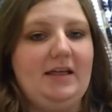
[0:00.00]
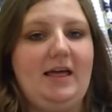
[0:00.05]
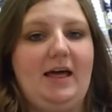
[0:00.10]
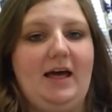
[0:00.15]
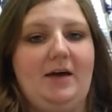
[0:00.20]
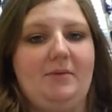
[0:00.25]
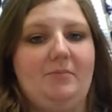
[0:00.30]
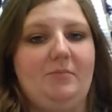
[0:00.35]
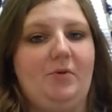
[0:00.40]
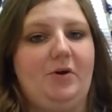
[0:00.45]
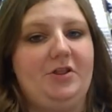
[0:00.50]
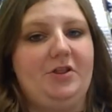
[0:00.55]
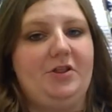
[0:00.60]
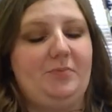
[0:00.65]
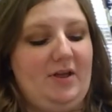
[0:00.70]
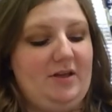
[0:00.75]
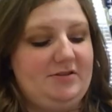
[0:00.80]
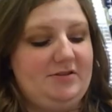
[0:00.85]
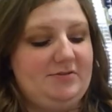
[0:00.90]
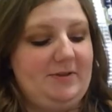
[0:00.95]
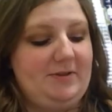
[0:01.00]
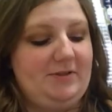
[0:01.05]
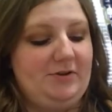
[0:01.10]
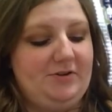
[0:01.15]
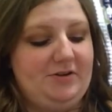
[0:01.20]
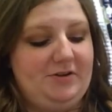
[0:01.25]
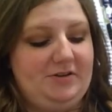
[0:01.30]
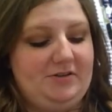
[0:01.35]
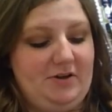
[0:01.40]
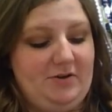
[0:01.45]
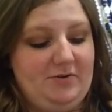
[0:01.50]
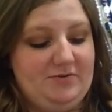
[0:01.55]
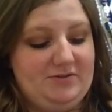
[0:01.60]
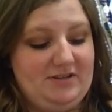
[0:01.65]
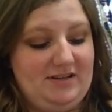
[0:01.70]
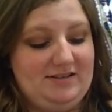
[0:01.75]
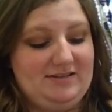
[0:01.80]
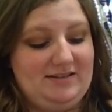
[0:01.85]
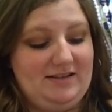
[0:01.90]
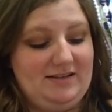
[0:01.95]
one of the ways we look at those
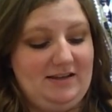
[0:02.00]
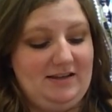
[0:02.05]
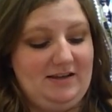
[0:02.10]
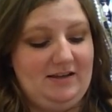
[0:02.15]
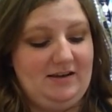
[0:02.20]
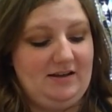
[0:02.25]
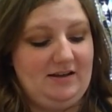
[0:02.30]
is in